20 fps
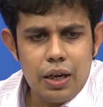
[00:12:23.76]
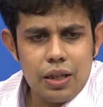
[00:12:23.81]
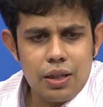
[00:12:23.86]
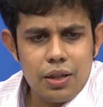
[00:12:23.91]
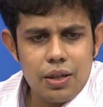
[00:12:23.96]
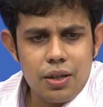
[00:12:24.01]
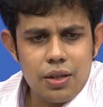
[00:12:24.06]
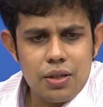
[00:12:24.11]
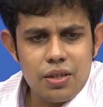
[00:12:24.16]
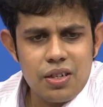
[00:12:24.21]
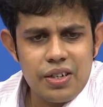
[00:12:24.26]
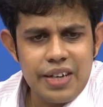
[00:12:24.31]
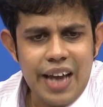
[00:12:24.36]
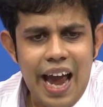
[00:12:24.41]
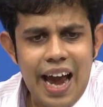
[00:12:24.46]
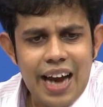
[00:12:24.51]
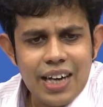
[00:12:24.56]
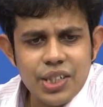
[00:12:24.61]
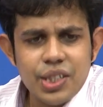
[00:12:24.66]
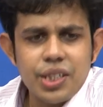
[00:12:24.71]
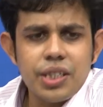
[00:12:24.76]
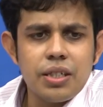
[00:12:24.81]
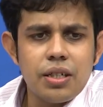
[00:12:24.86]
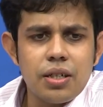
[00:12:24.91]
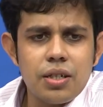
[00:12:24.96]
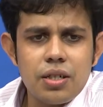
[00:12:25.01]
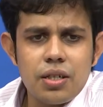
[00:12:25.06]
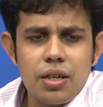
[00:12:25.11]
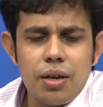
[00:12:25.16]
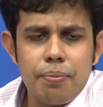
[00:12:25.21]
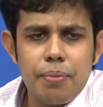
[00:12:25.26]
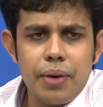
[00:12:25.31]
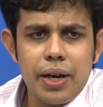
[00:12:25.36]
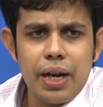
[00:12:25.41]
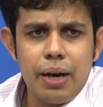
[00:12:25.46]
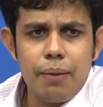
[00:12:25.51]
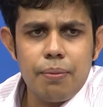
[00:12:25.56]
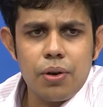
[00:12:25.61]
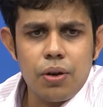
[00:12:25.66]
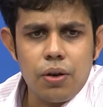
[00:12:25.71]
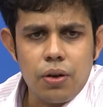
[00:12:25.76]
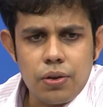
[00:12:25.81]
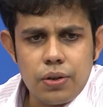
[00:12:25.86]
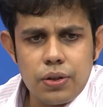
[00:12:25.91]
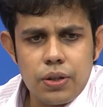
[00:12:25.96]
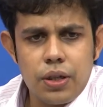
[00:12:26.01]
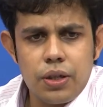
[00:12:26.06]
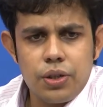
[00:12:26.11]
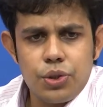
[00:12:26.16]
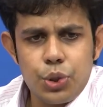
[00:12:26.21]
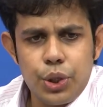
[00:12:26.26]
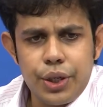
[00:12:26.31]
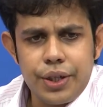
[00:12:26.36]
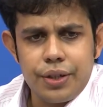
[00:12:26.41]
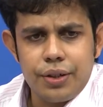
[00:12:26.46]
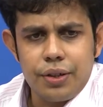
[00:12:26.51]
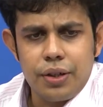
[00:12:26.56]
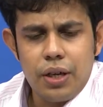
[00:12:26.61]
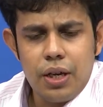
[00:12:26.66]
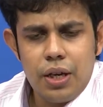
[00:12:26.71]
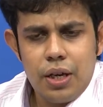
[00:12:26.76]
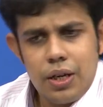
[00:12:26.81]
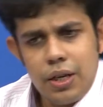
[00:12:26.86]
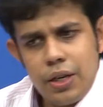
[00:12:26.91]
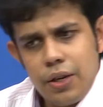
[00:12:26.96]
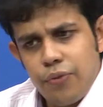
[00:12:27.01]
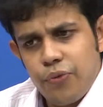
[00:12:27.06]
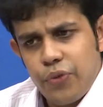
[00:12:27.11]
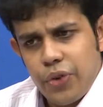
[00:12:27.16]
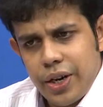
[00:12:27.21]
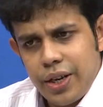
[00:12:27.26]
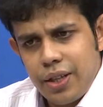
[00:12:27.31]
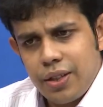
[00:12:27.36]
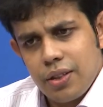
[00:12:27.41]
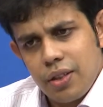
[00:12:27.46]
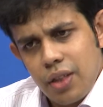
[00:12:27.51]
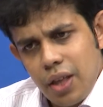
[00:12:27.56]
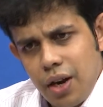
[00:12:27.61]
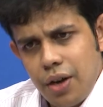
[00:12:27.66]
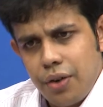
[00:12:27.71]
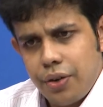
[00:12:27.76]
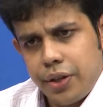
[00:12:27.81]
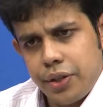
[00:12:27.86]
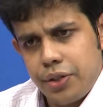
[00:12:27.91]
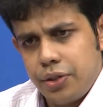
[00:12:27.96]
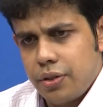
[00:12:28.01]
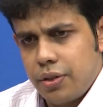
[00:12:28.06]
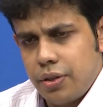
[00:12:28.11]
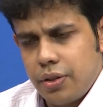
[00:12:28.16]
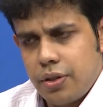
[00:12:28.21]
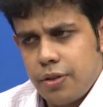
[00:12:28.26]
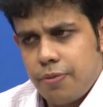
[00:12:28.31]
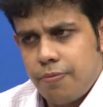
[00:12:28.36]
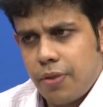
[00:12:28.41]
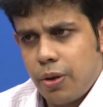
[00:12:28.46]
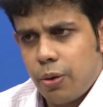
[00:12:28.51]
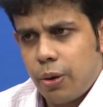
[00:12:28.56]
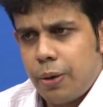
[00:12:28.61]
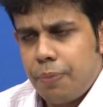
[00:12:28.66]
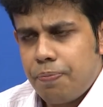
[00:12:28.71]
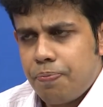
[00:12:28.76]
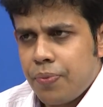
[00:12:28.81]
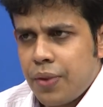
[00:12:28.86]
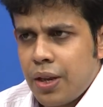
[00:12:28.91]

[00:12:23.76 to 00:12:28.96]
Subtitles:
these reactions become concentrated in very thin regions. Okay.